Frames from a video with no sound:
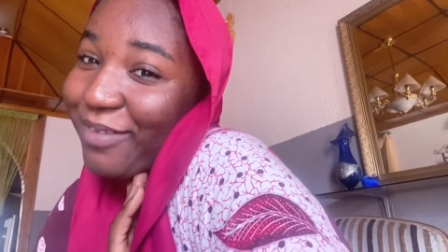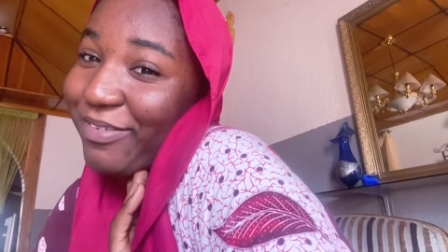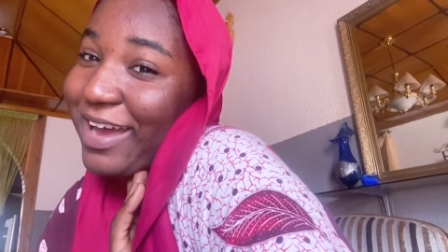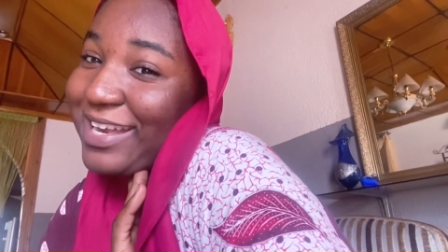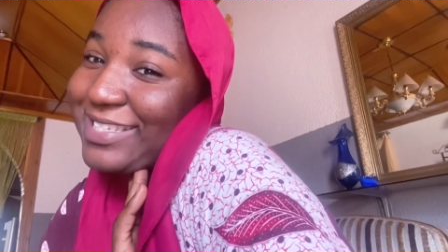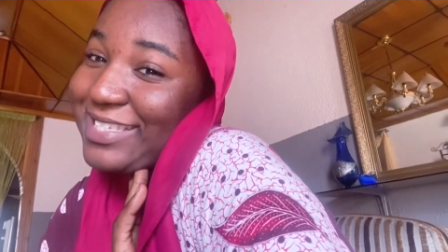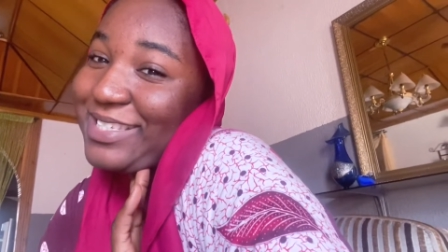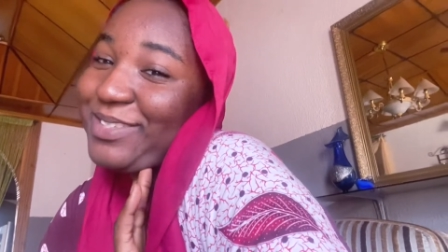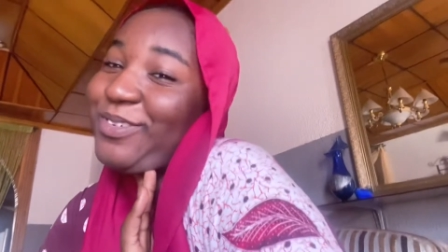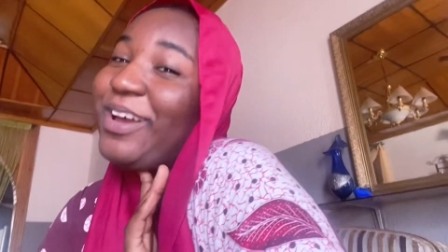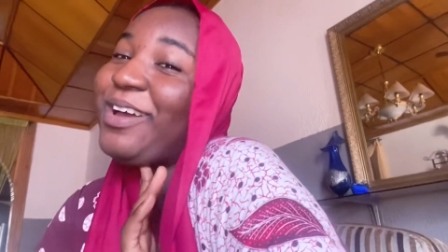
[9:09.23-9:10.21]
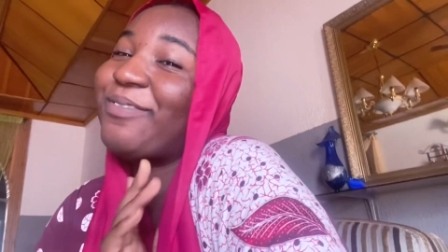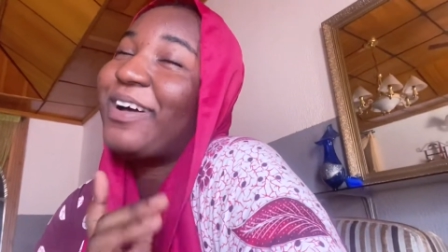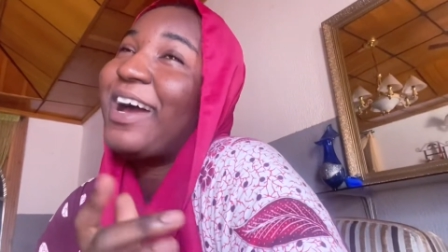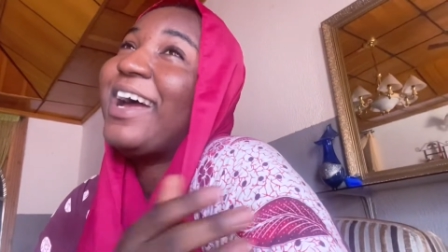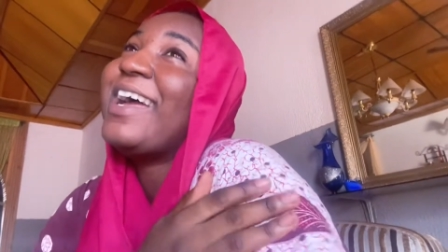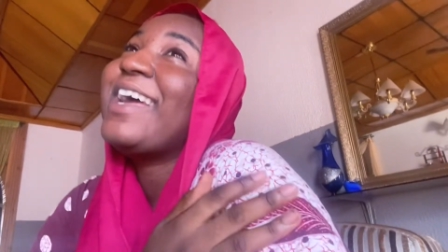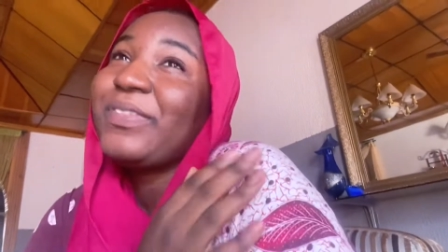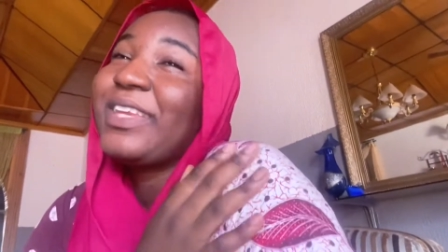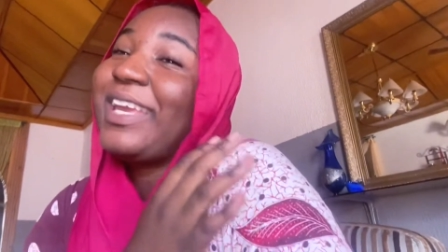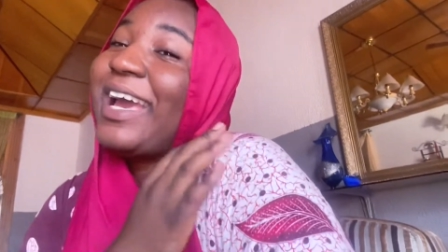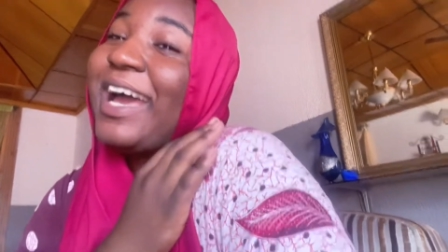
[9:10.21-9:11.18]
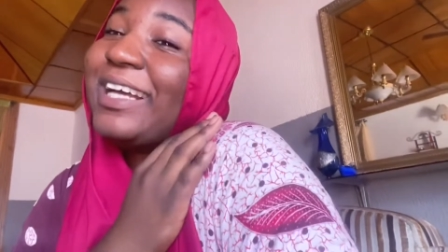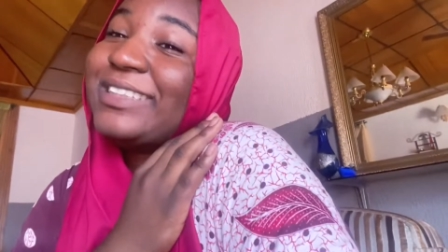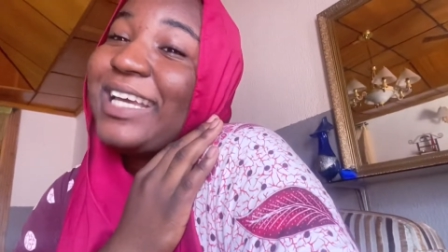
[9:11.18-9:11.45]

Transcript: i've had since forever guys